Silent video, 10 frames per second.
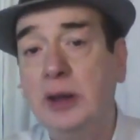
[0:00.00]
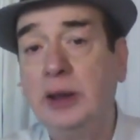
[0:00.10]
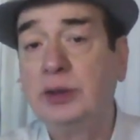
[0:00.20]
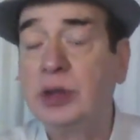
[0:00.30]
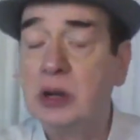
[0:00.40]

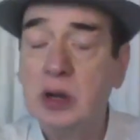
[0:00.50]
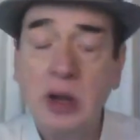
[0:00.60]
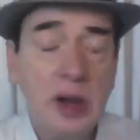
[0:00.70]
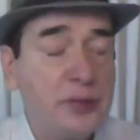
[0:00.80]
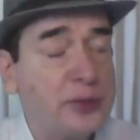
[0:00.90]
They said,
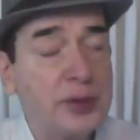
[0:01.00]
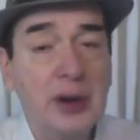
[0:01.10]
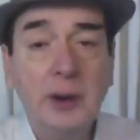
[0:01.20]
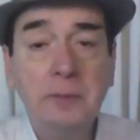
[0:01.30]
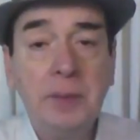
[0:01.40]
if
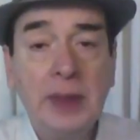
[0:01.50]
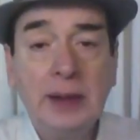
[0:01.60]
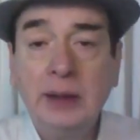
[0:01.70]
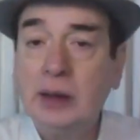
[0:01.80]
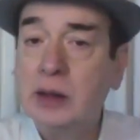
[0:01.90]

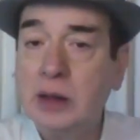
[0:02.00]
the